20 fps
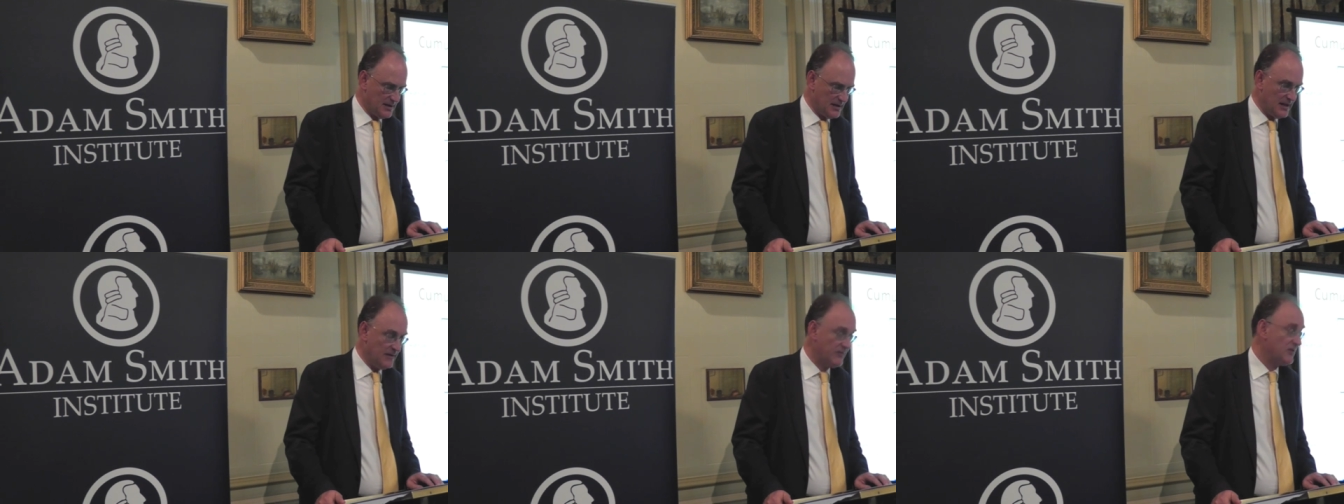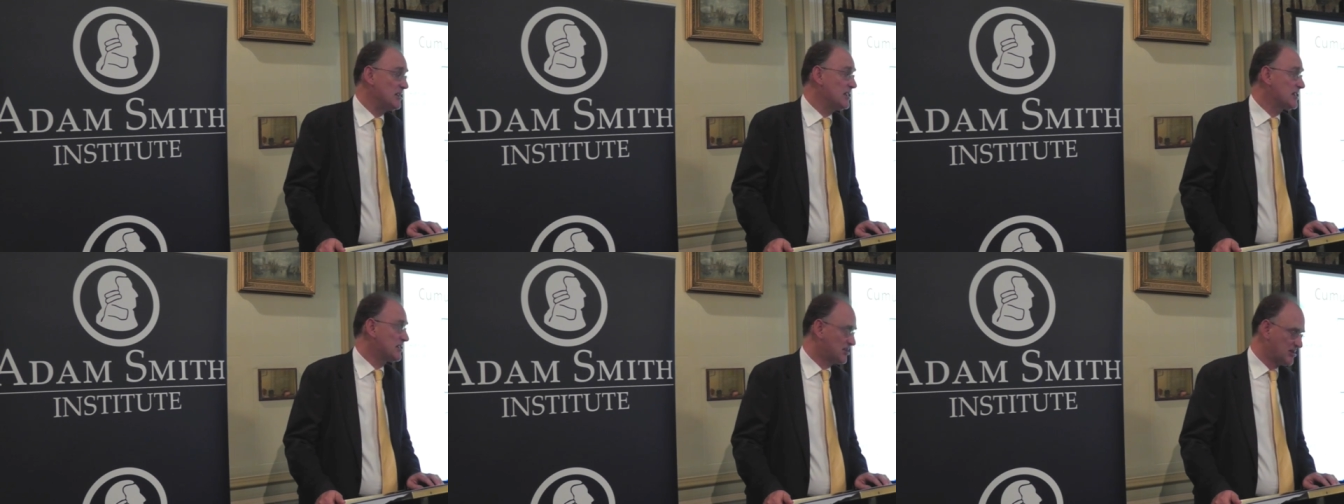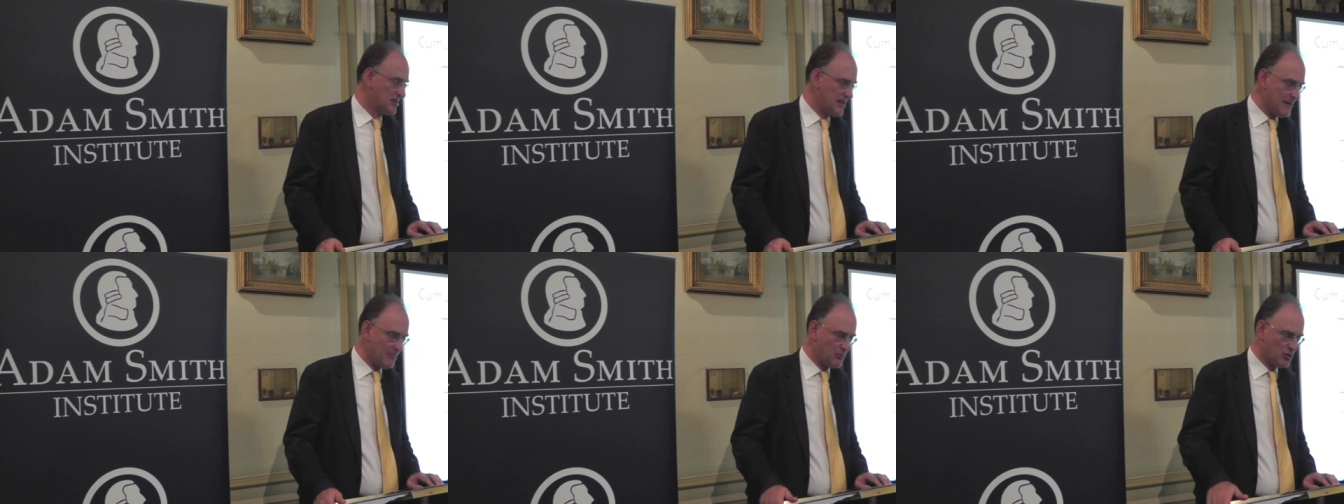Even the
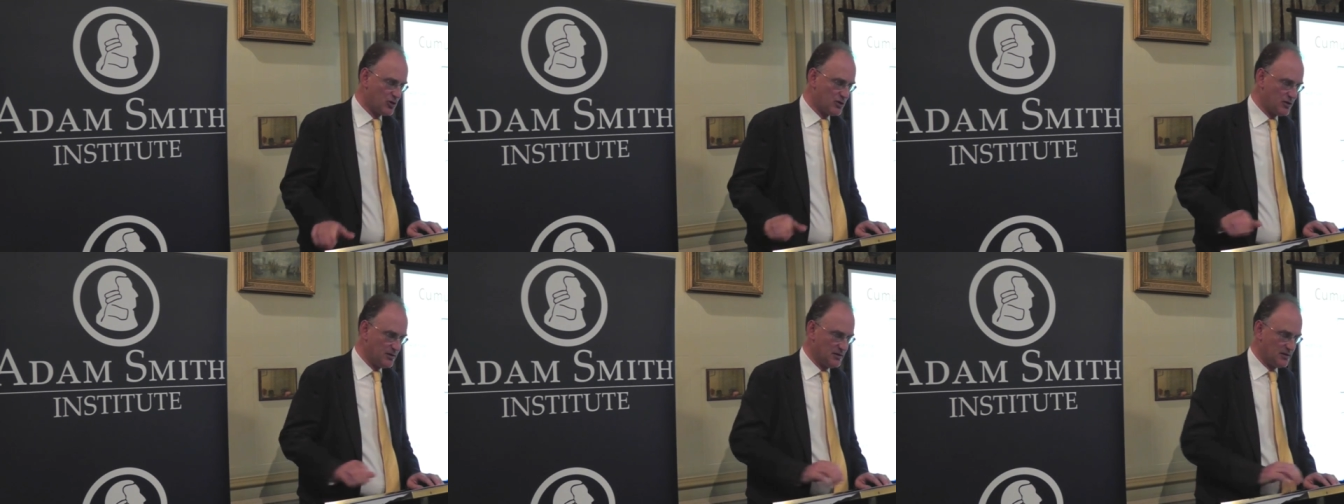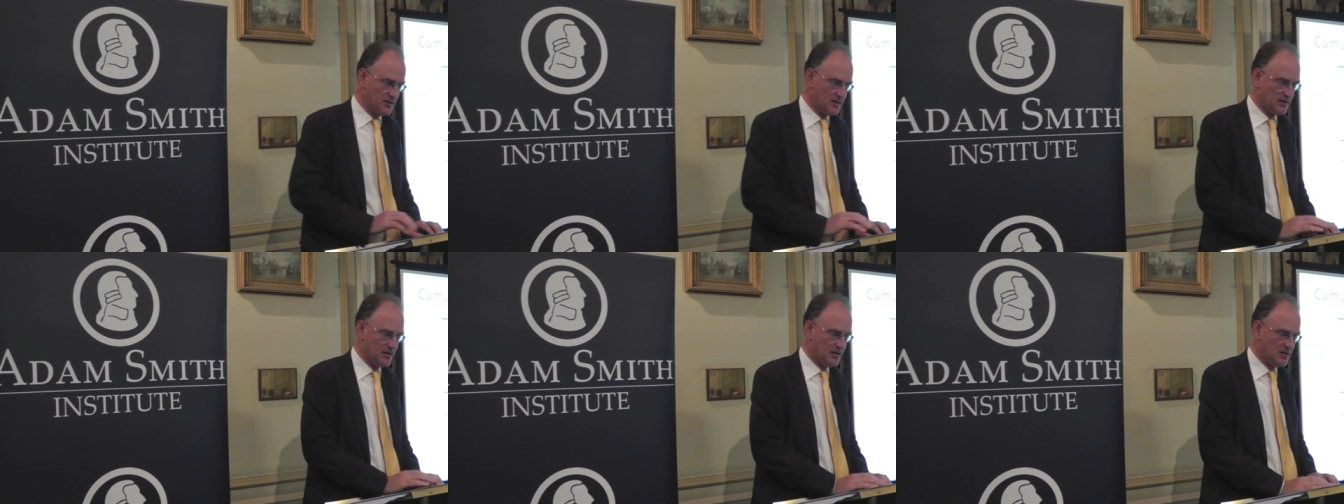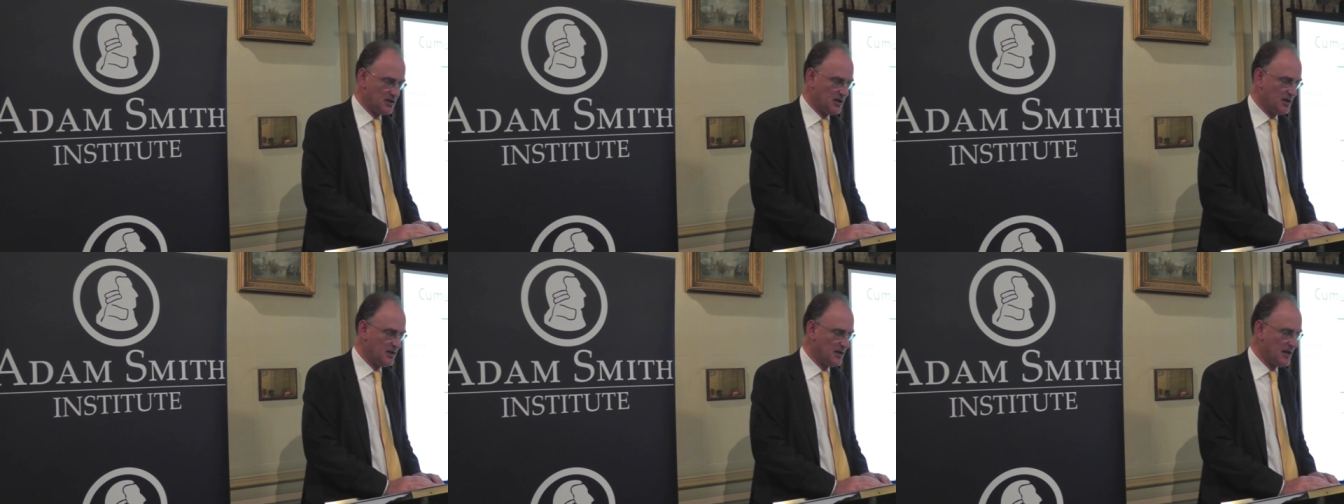exceptions
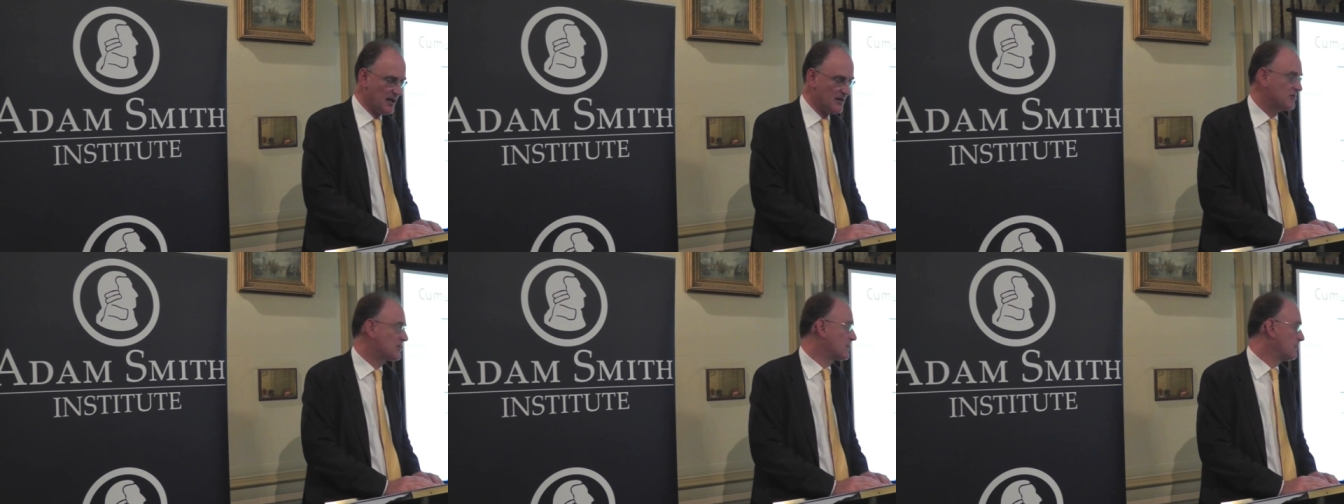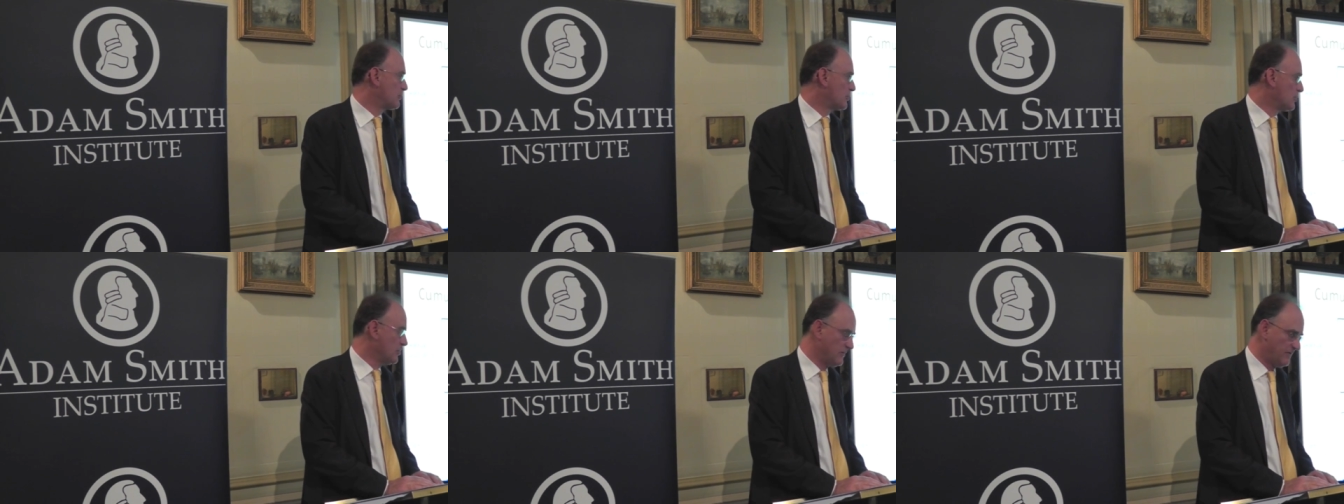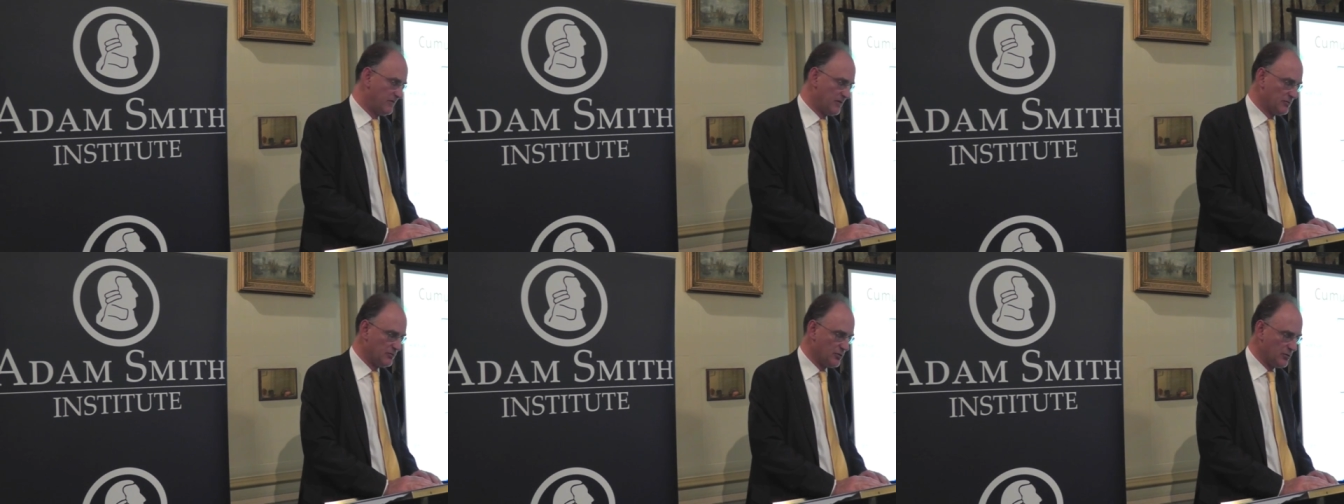turn out to
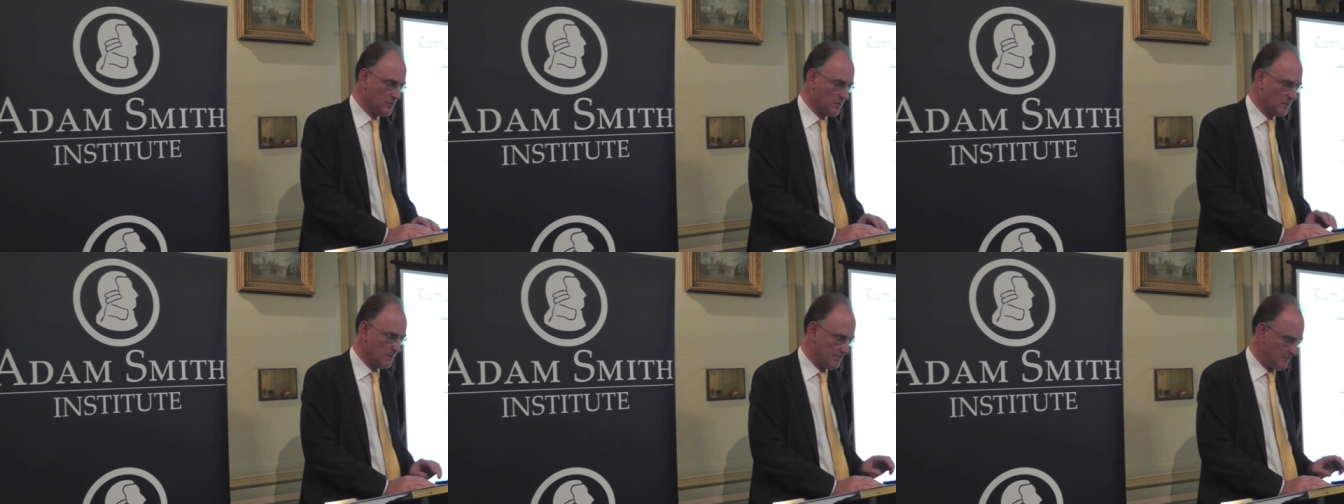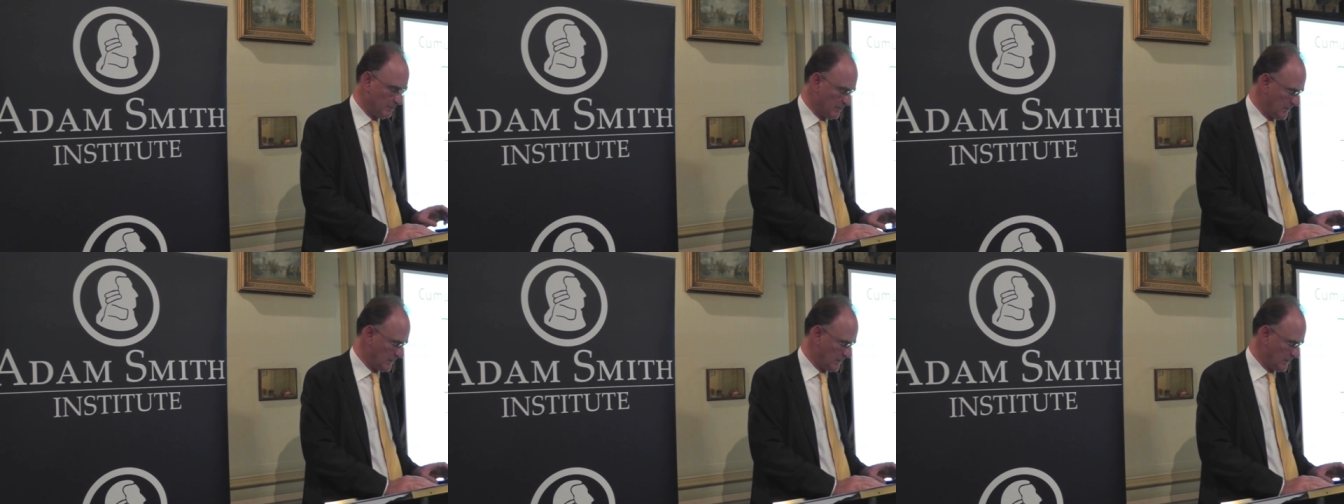prove the rule.